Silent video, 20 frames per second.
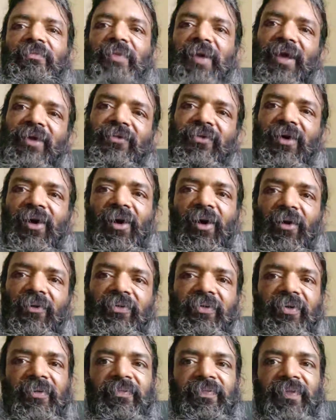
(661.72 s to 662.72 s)
the base
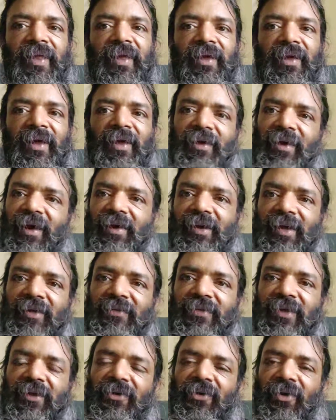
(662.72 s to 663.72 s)
of
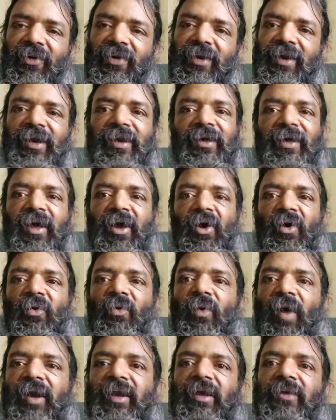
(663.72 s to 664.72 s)
Cartesian coordinate.
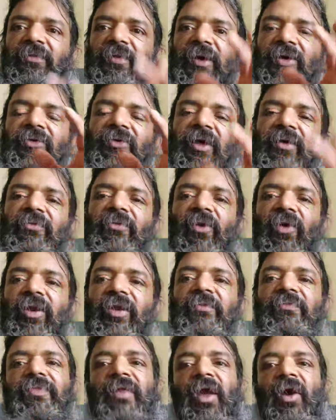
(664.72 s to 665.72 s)
What about the
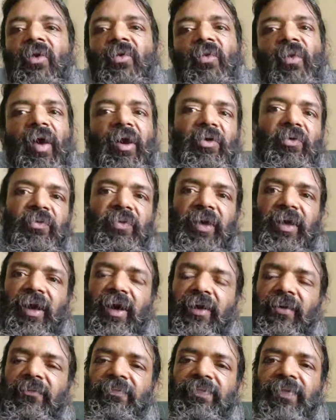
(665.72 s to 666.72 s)
volume? What we
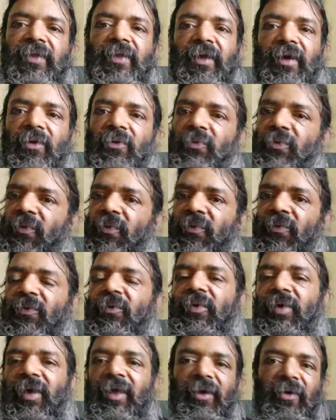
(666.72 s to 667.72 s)
are,
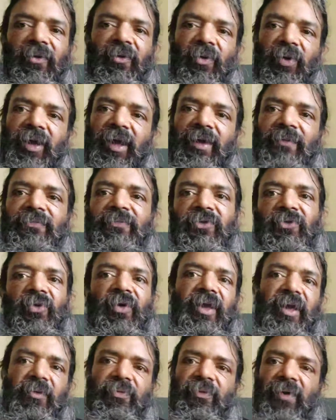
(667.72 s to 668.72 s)
okay,
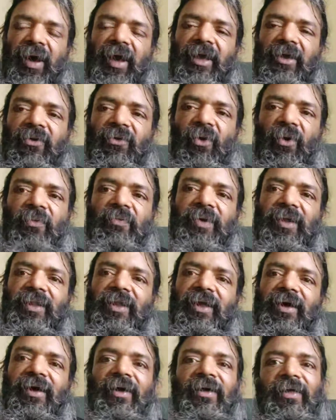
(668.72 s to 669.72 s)
so if I go
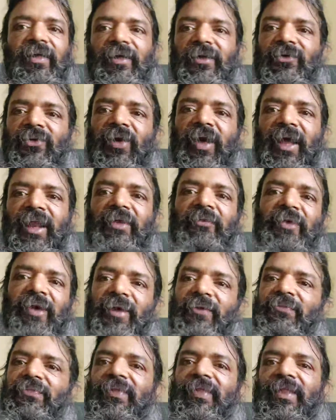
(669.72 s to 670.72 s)
with the, so
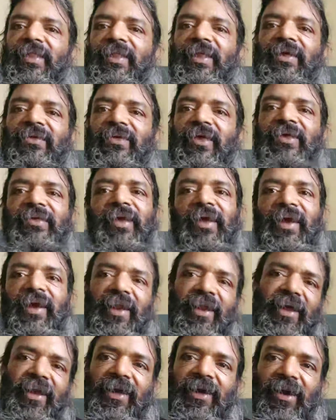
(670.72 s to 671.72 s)
anyway, this is a
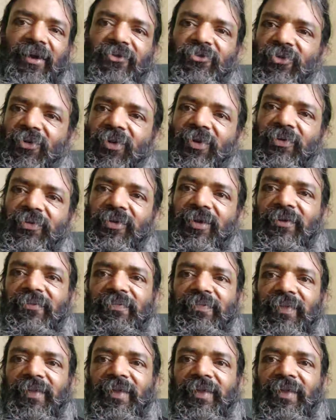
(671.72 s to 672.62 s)
clean cut solution,